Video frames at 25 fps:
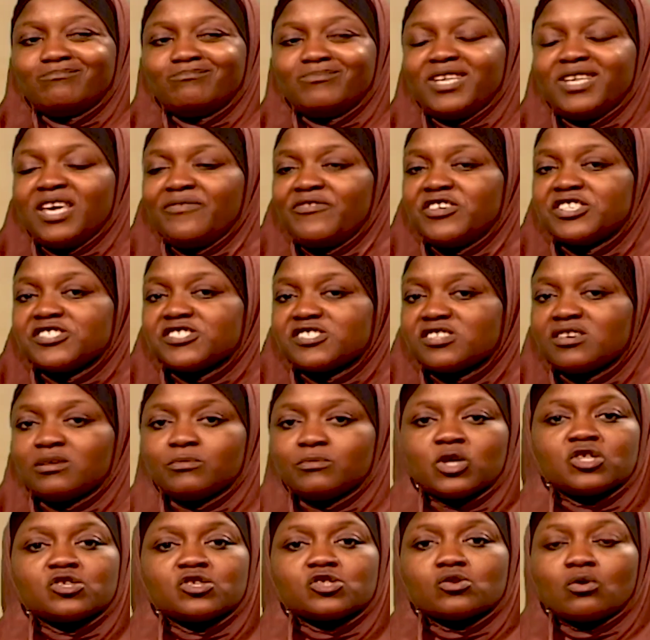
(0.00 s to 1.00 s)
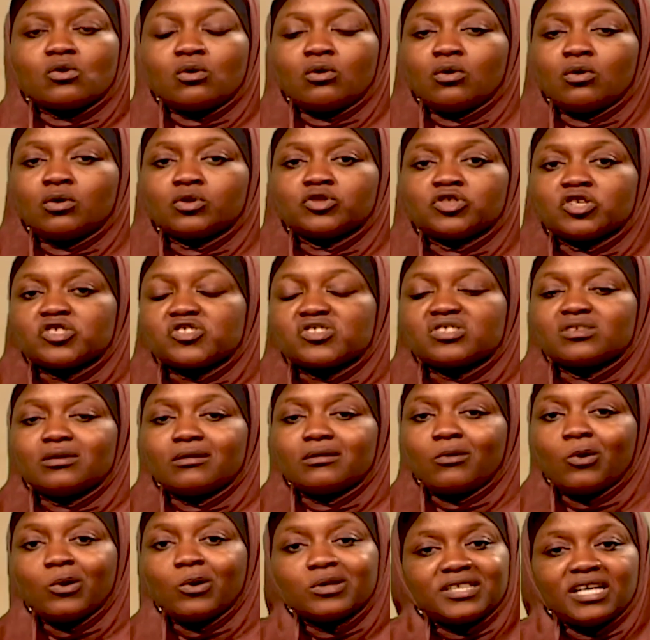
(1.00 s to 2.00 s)
giving sermons or just
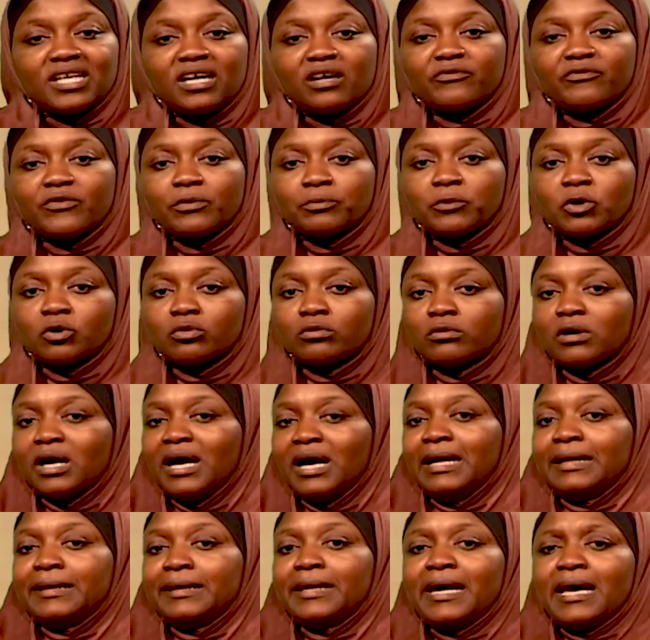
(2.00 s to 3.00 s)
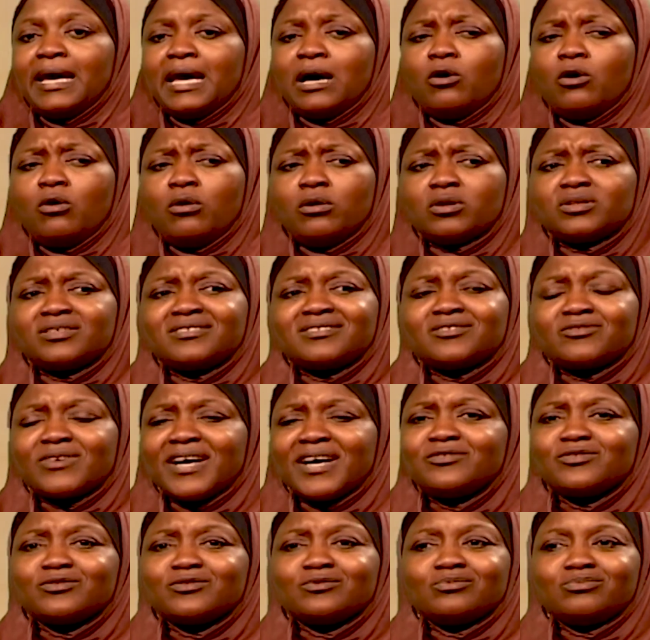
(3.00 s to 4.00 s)
quoting from the Quran or
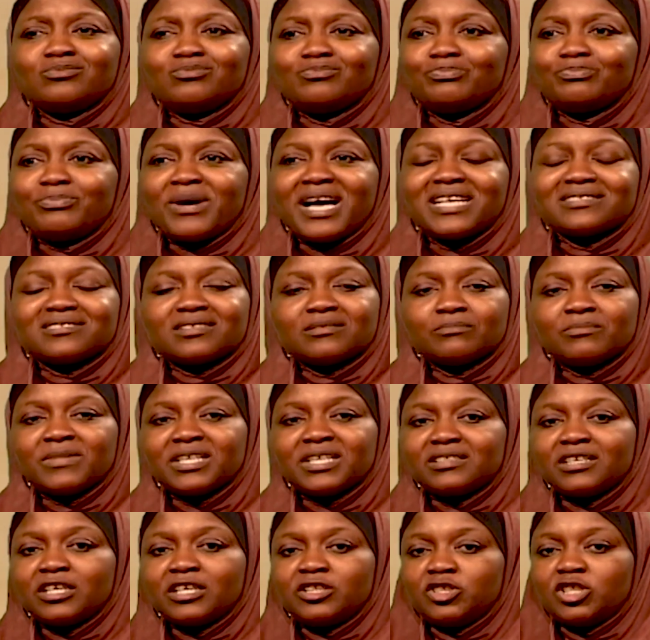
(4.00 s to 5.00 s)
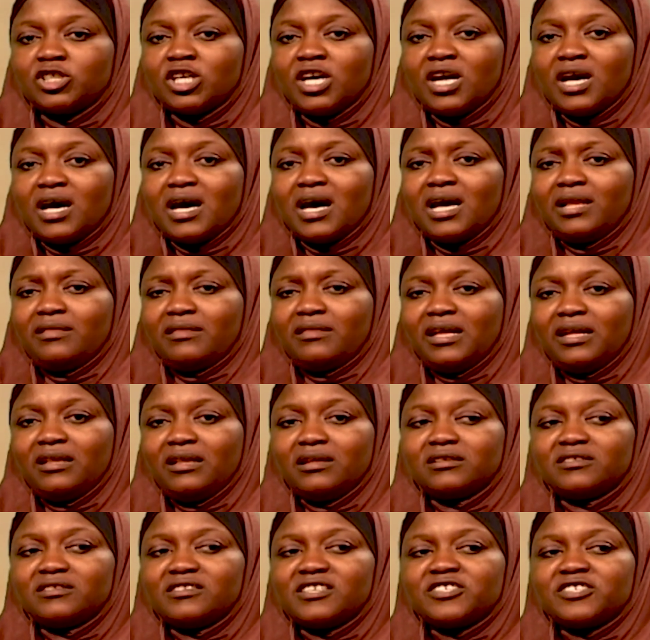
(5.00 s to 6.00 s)
trying to pass a message, and
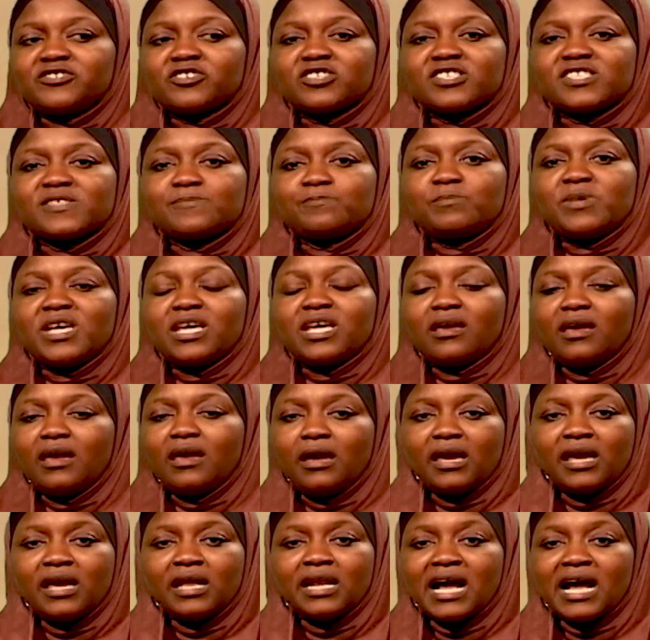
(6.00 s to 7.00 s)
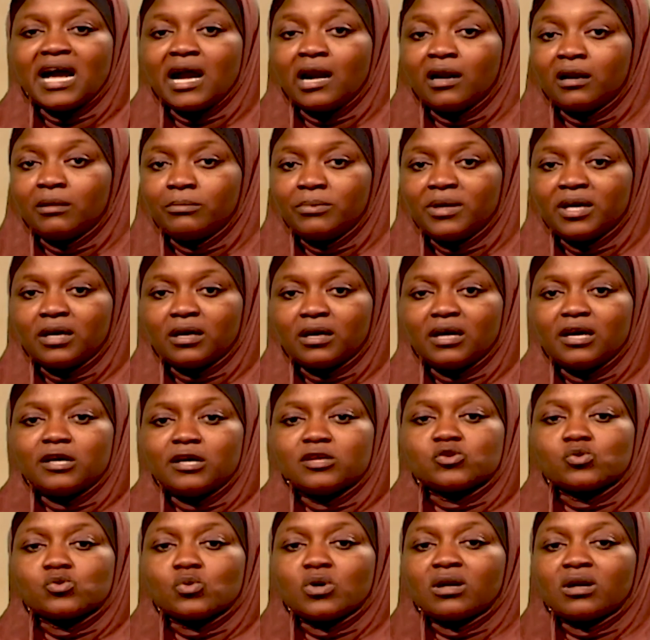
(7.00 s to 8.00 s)
then they're just speaking in Arabic
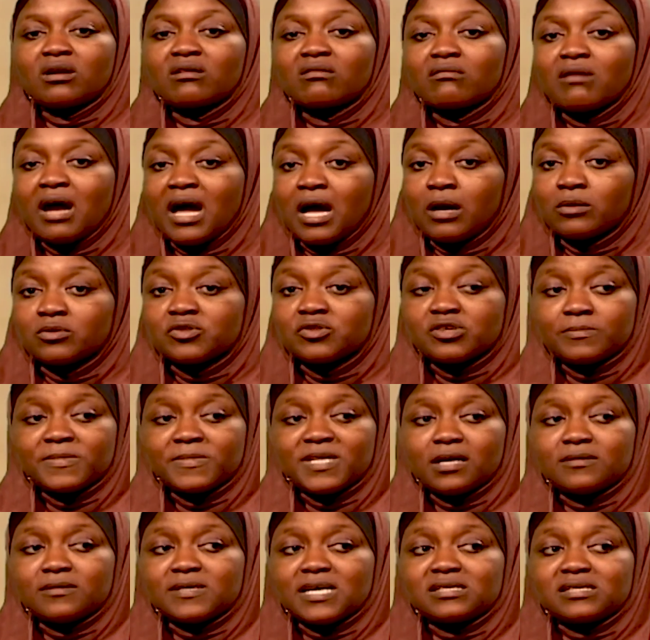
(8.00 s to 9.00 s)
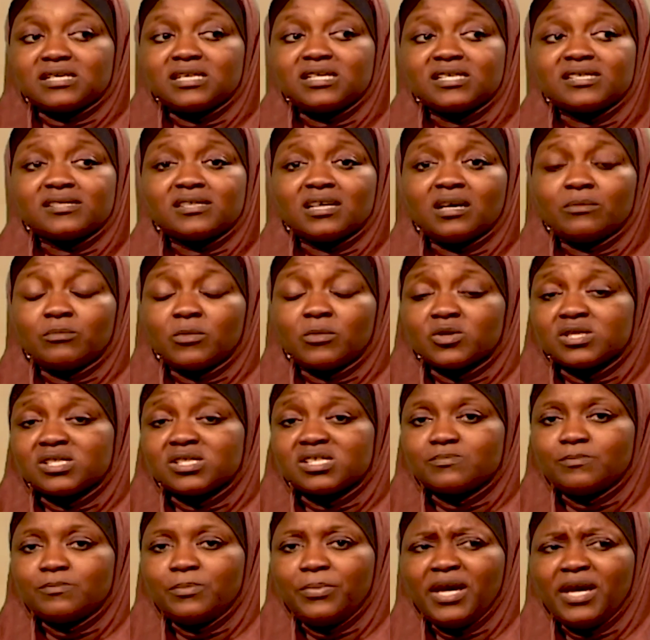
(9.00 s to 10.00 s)
to a crowd. Sometimes I see
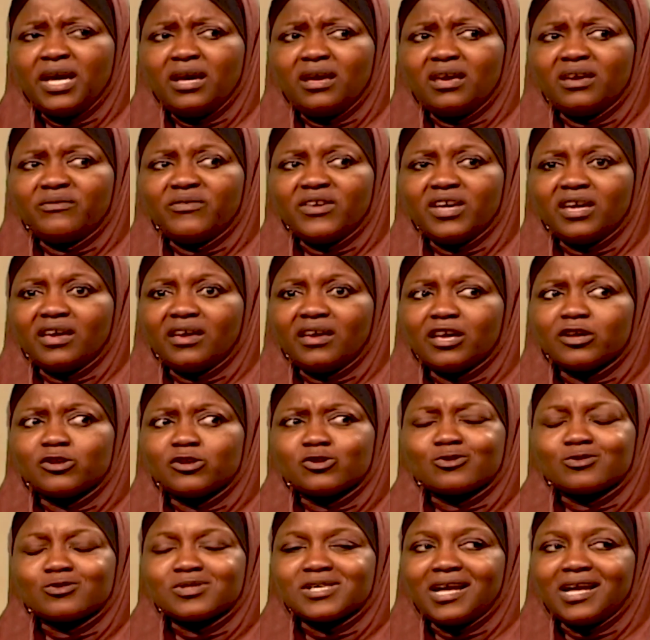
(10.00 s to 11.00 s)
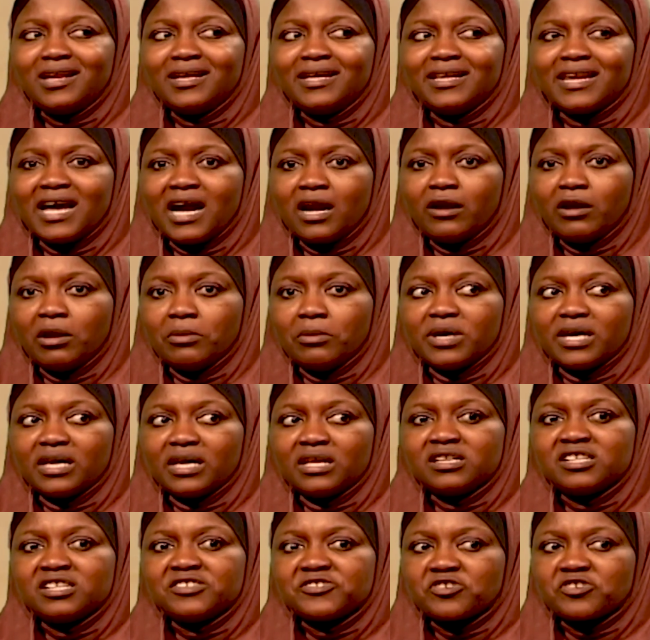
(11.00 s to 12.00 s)
sermons being given totally in Arabic
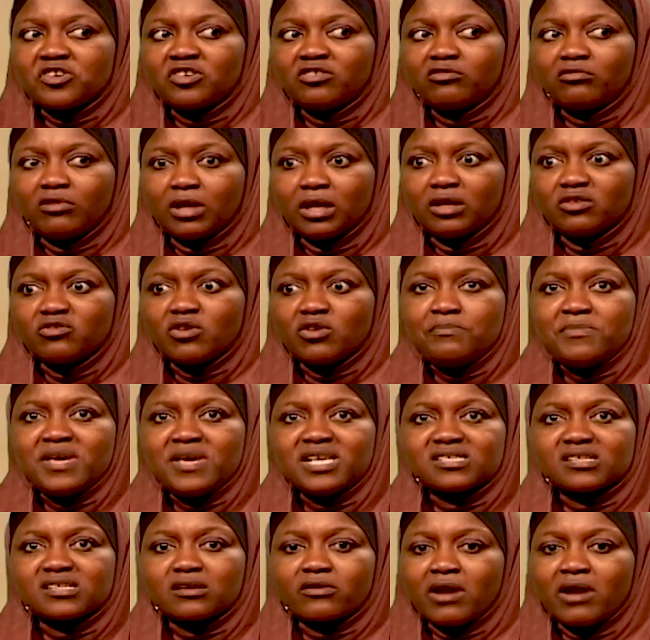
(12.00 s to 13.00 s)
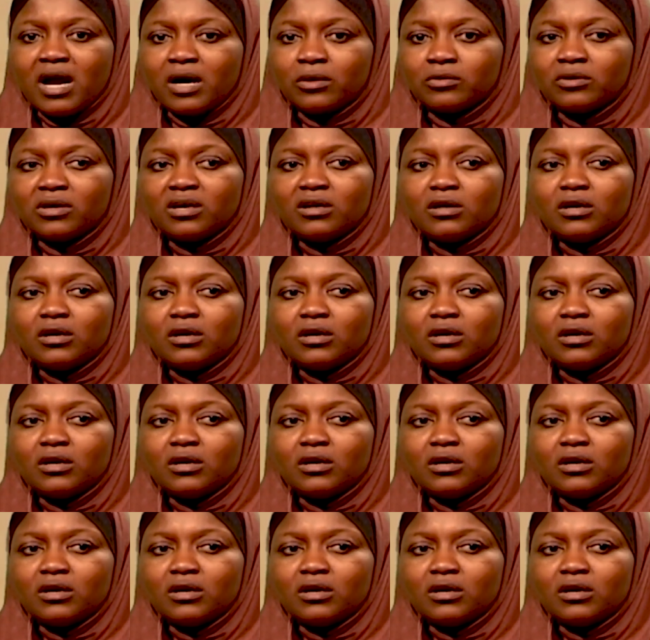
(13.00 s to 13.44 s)
in this country to a mixed crowd.